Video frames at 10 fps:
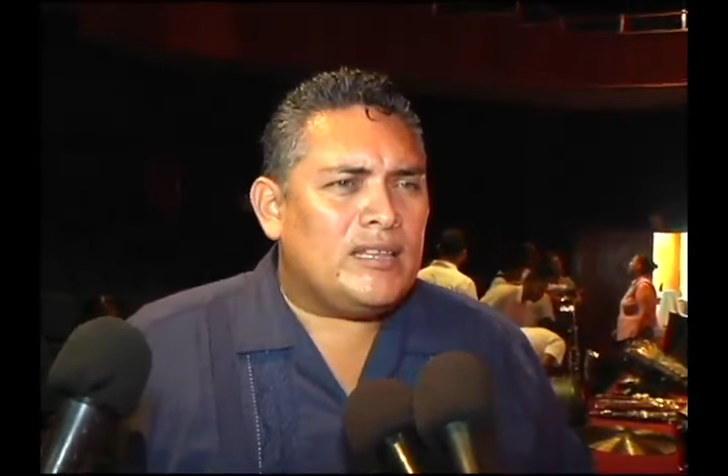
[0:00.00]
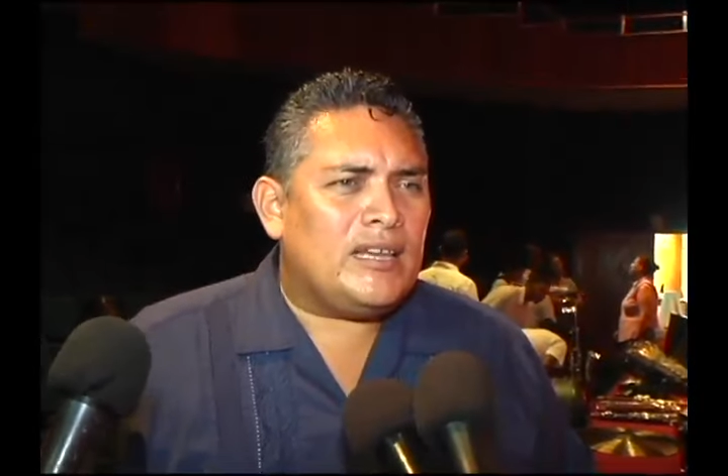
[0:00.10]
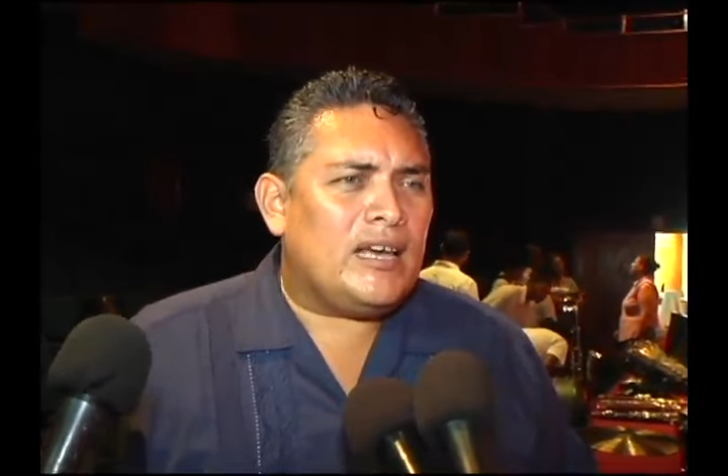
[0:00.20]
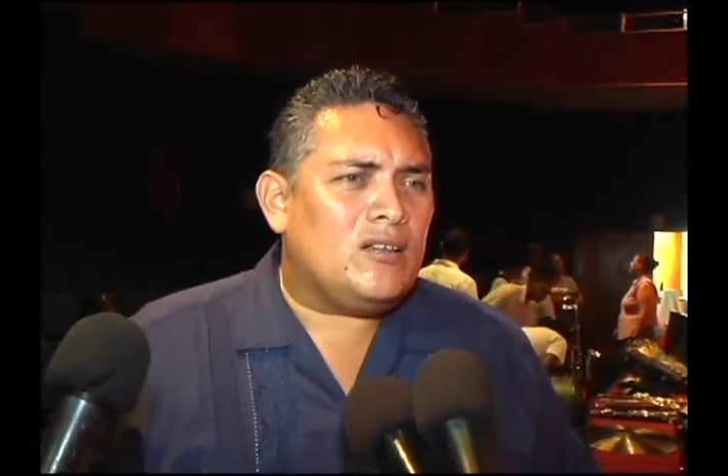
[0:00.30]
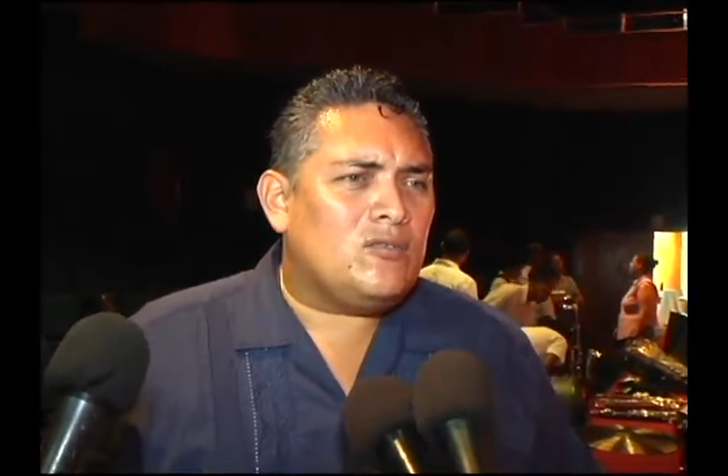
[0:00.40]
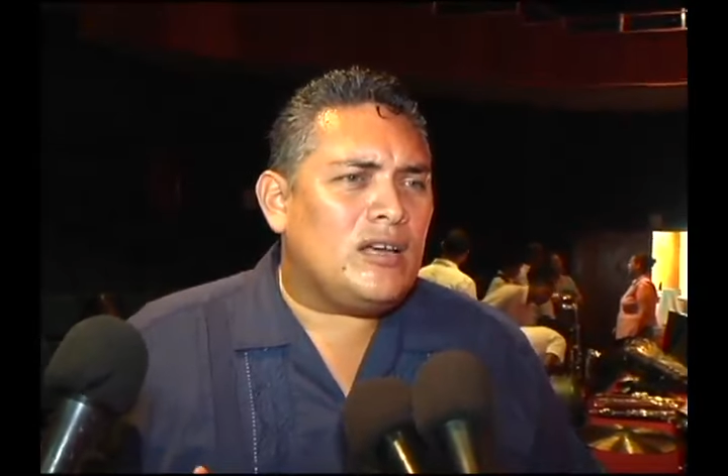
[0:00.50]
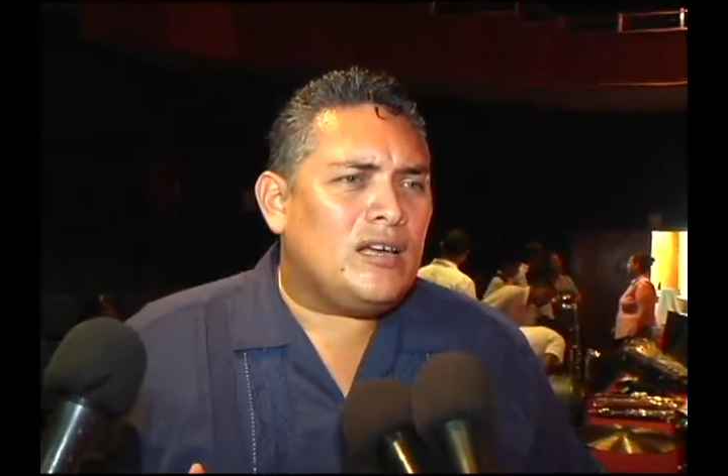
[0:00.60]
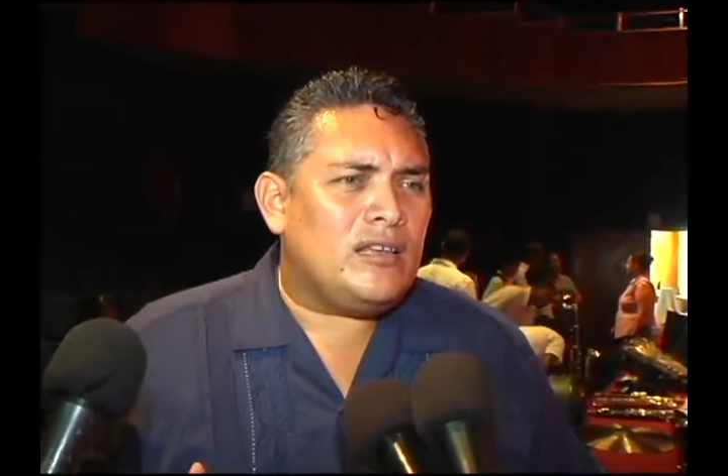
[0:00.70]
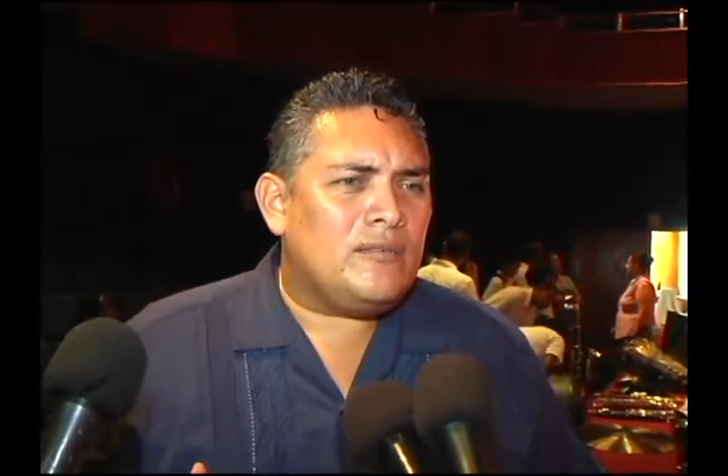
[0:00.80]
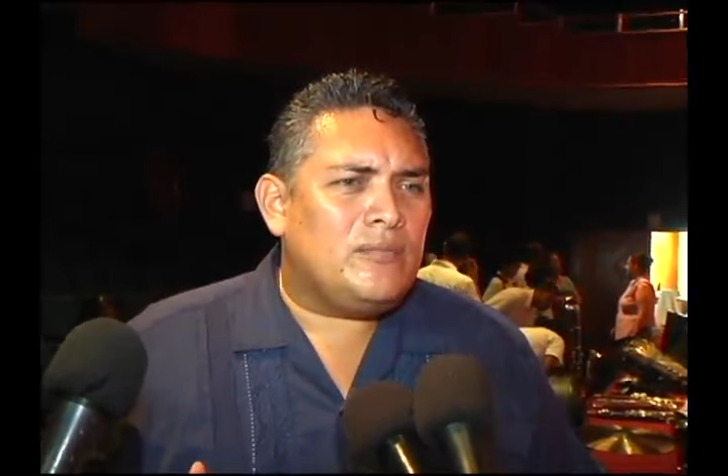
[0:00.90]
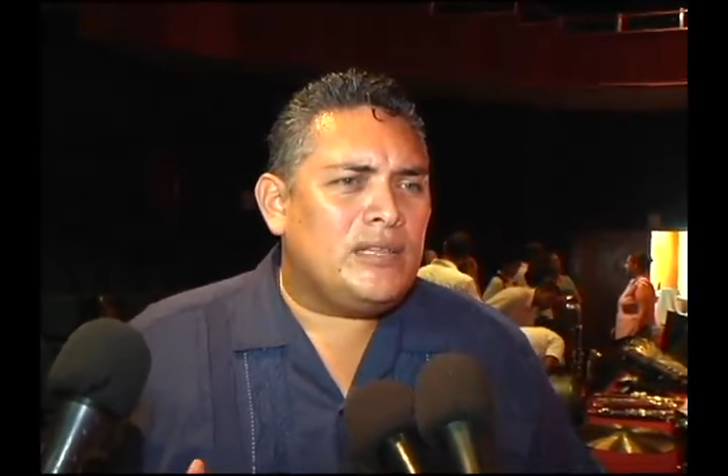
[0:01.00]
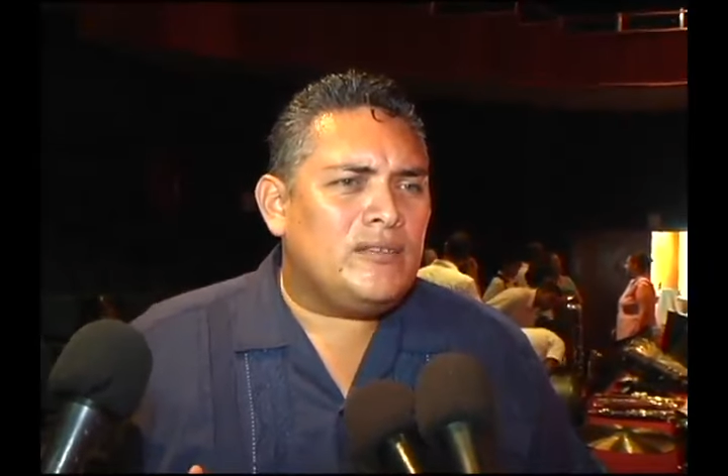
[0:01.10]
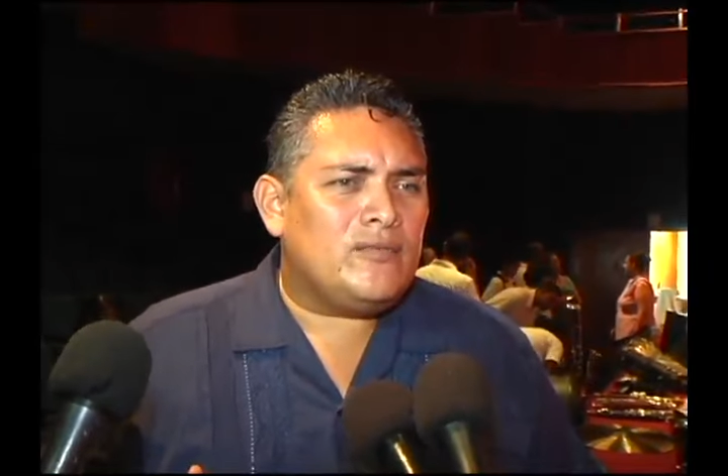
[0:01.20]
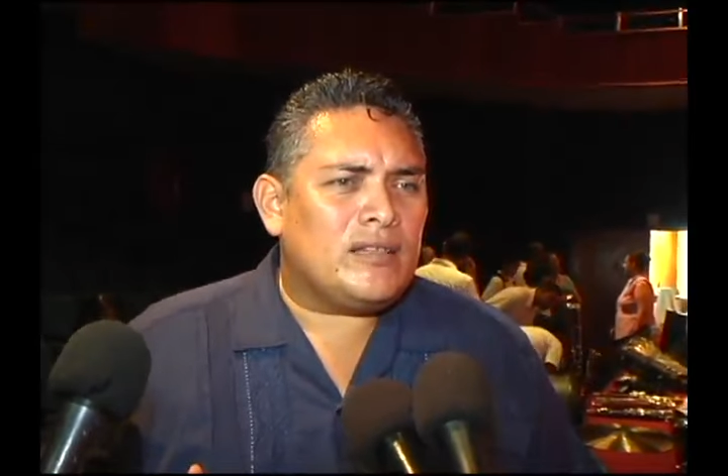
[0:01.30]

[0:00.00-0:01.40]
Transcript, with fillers: And I, all, all I believe